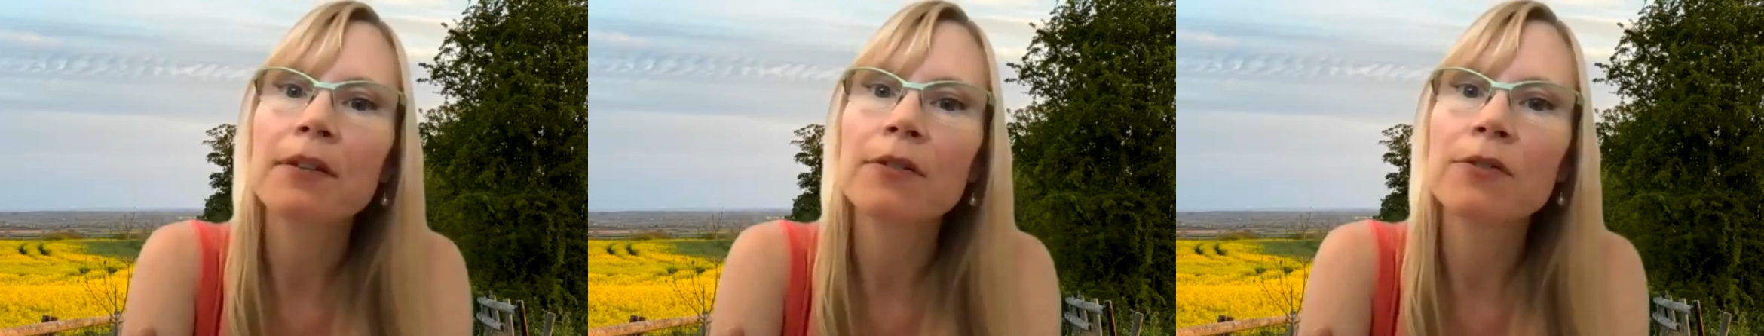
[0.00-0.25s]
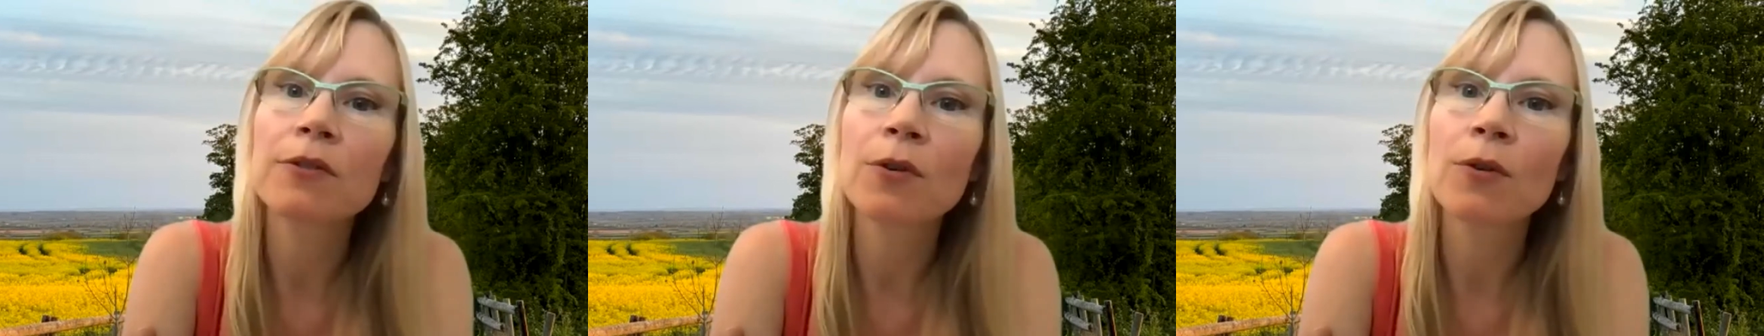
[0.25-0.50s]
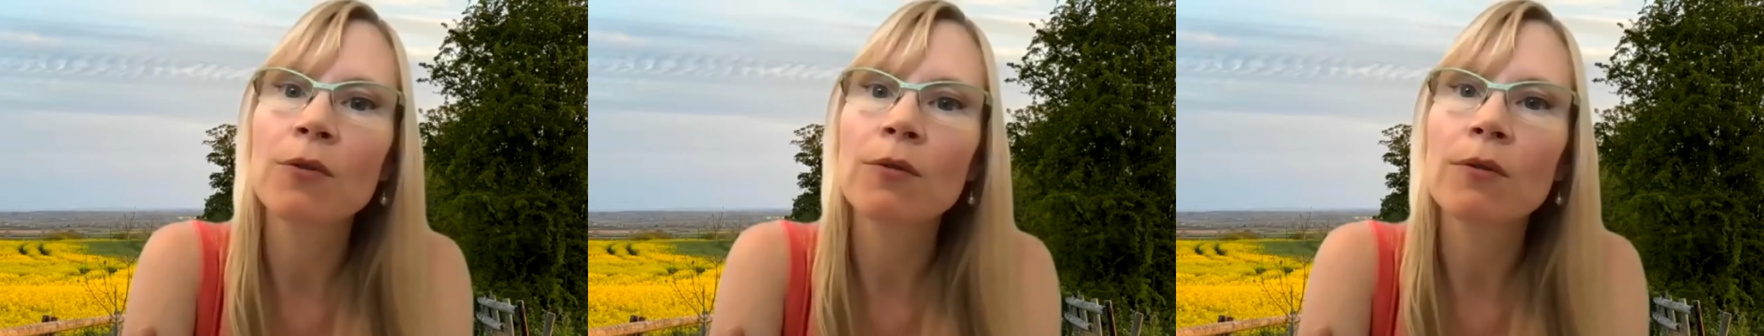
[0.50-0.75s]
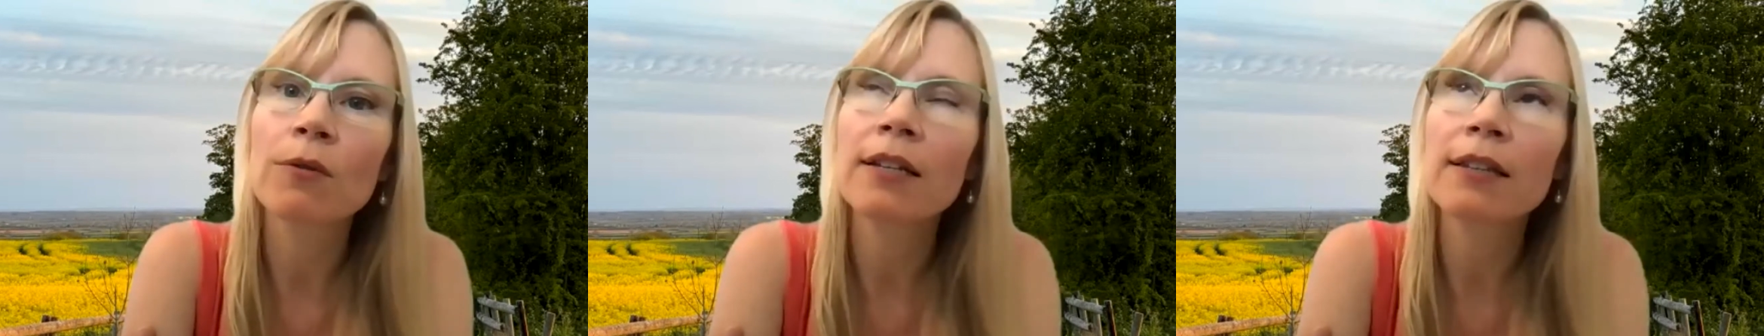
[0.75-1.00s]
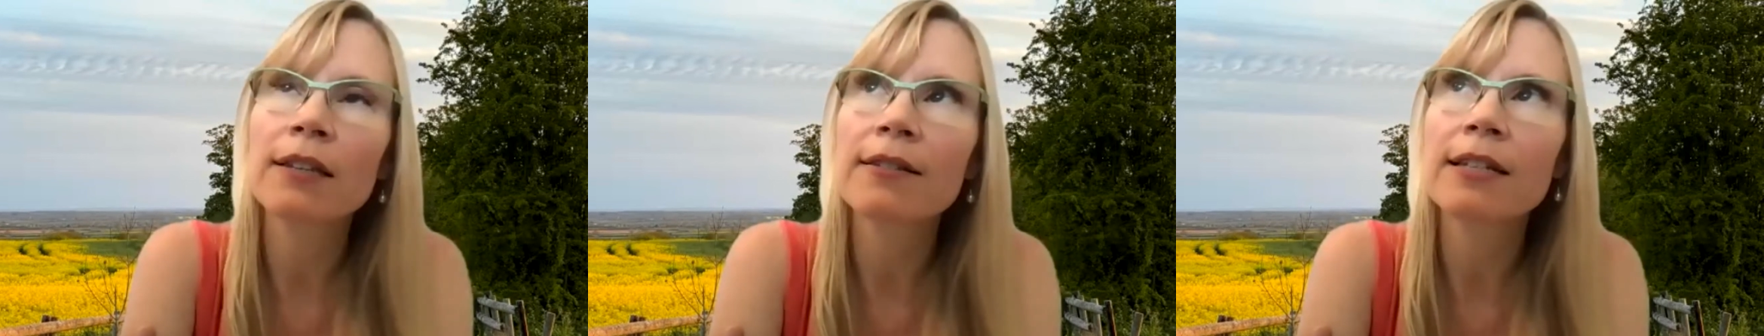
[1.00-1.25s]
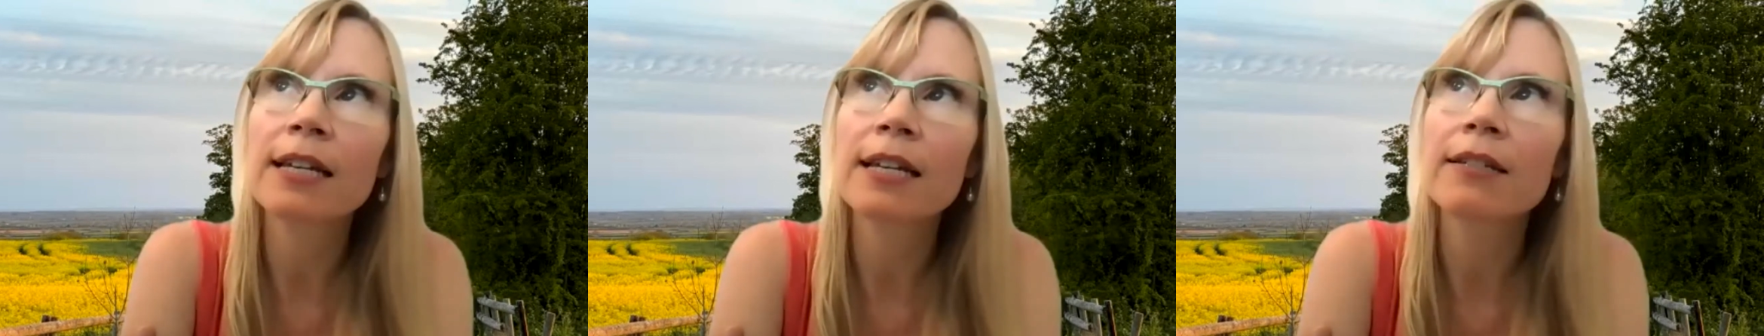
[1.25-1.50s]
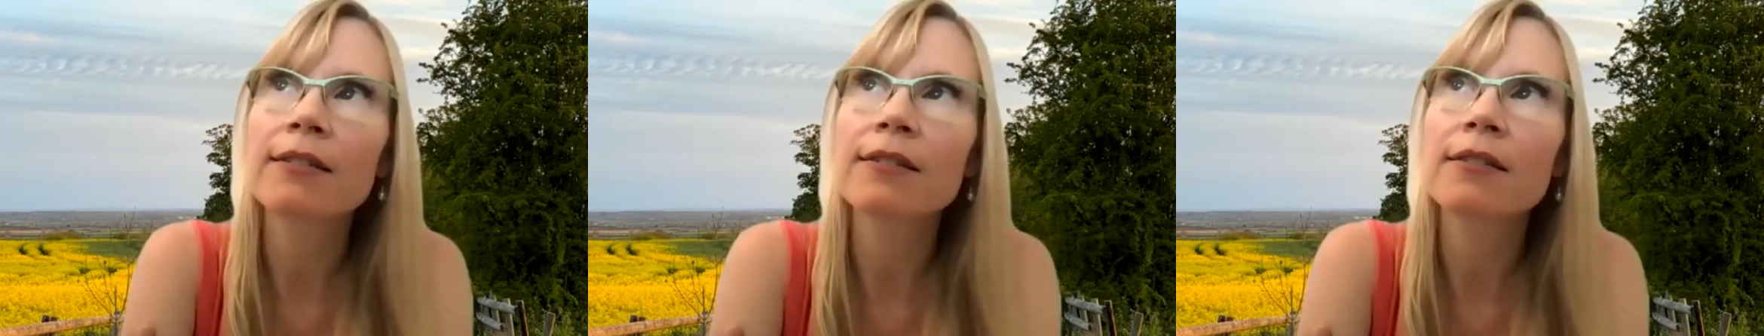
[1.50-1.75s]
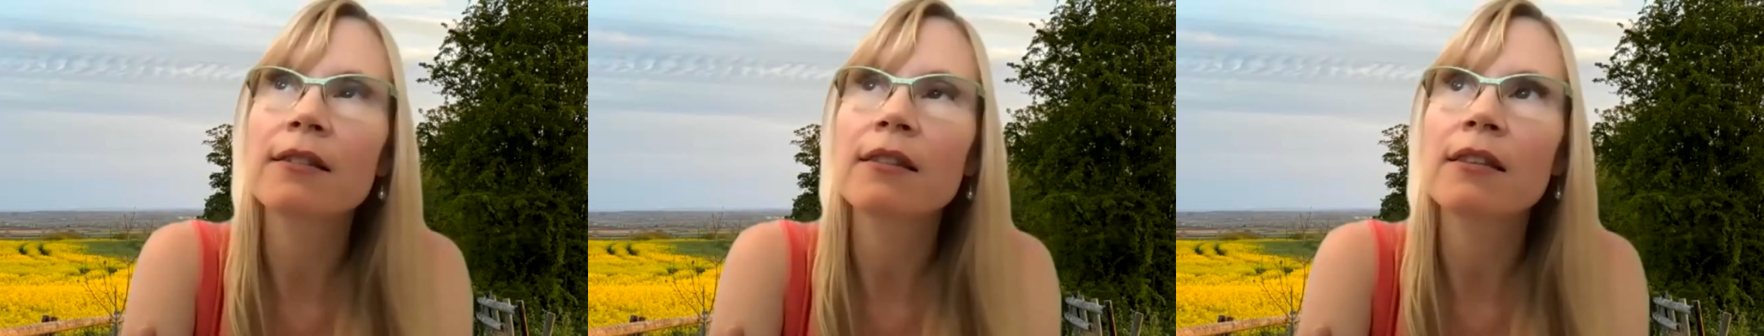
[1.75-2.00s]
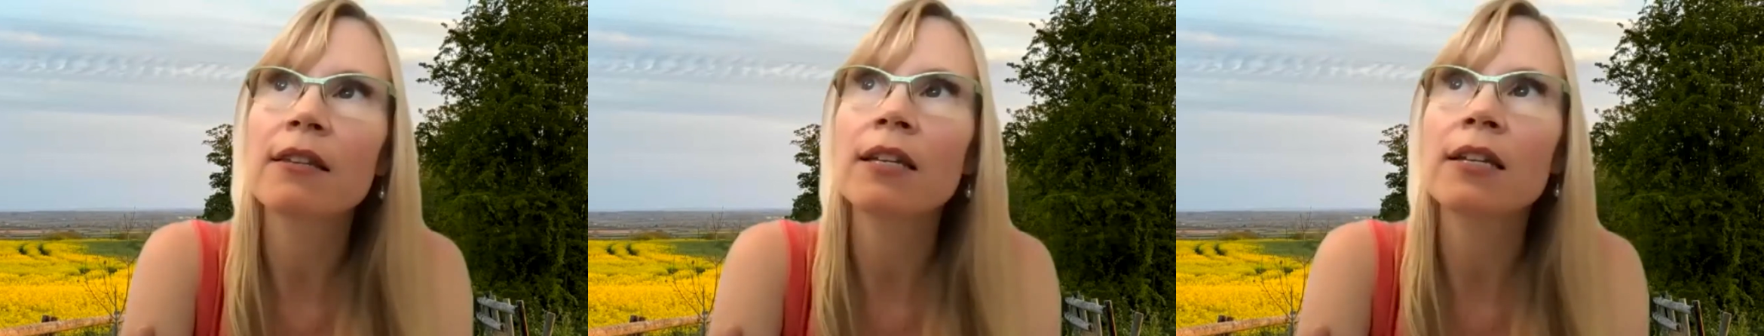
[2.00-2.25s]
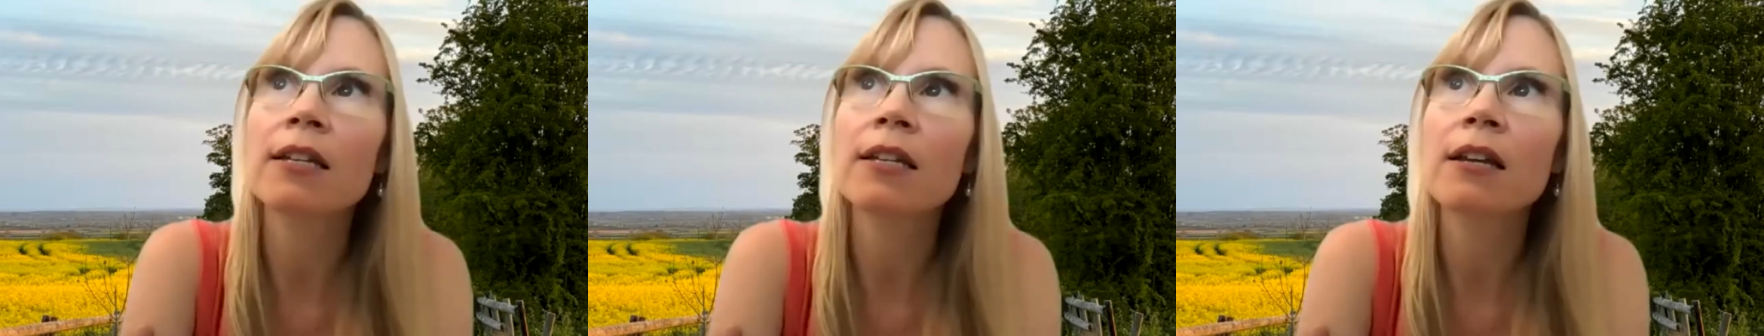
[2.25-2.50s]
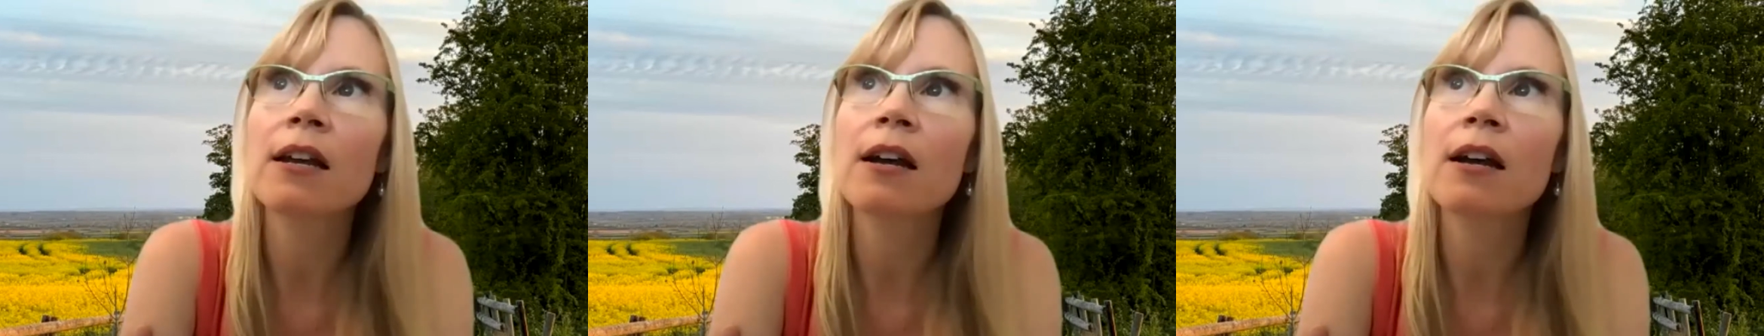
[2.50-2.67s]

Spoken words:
So in the States, I